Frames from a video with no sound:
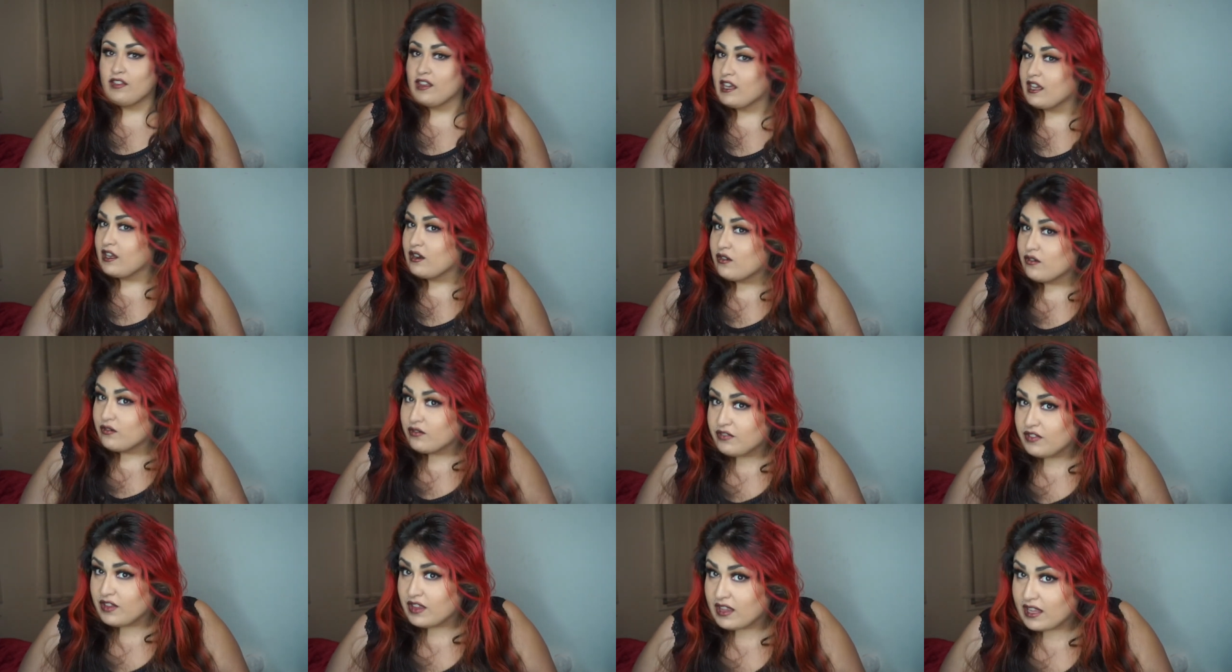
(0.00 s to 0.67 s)
Like I
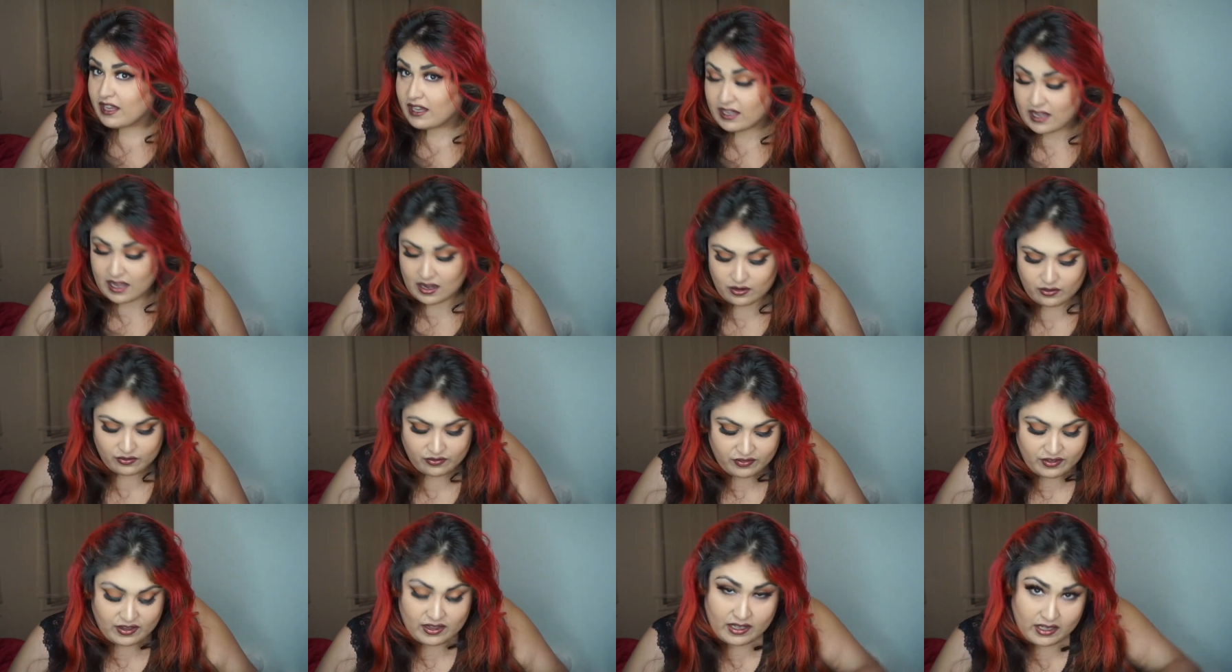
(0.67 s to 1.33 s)
don't feel like I
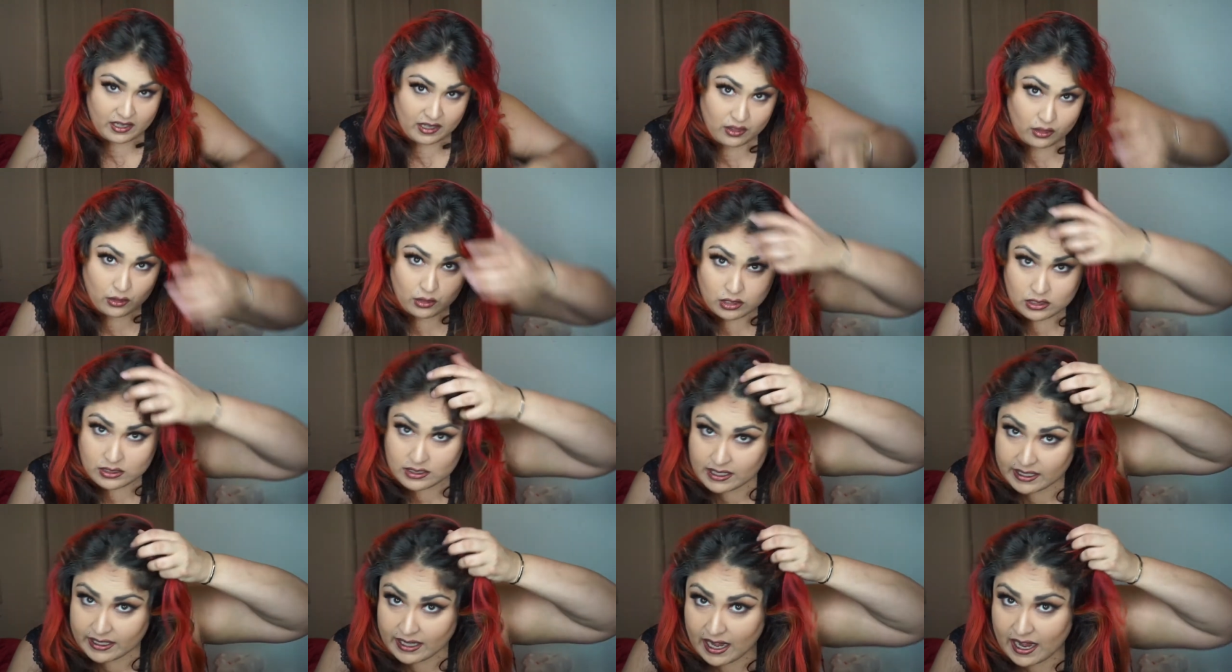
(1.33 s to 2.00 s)
don't feel like it
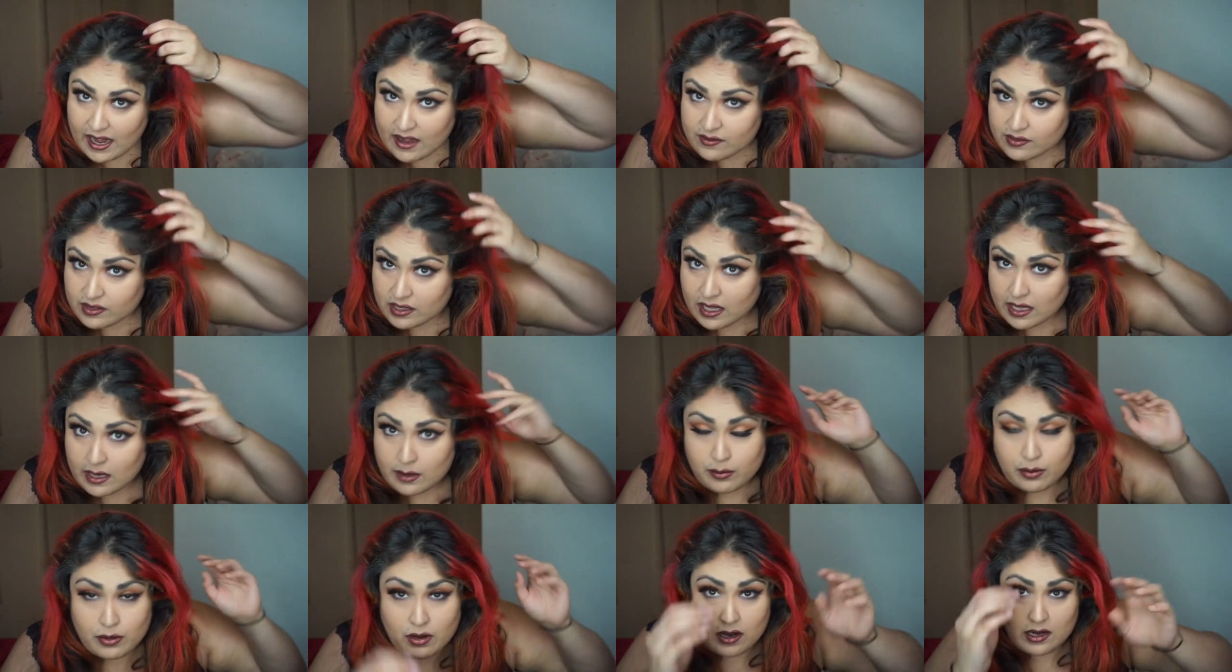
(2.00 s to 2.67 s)
looks like I have a
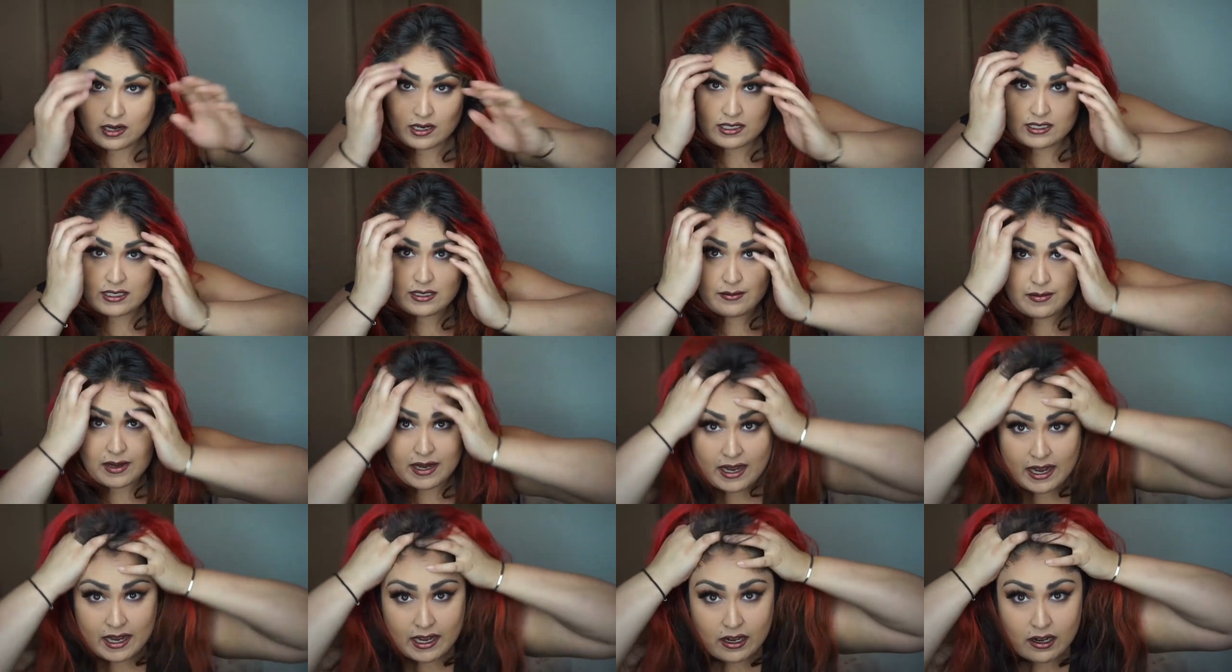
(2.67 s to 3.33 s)
lot of product in
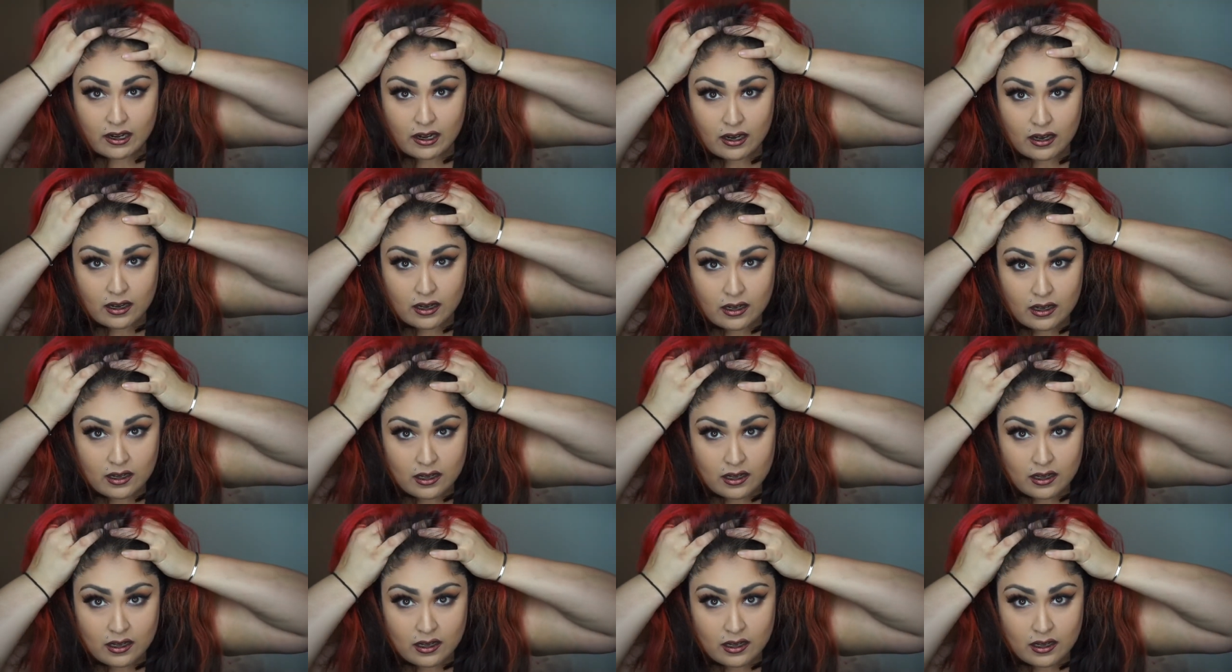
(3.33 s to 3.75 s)
my hair.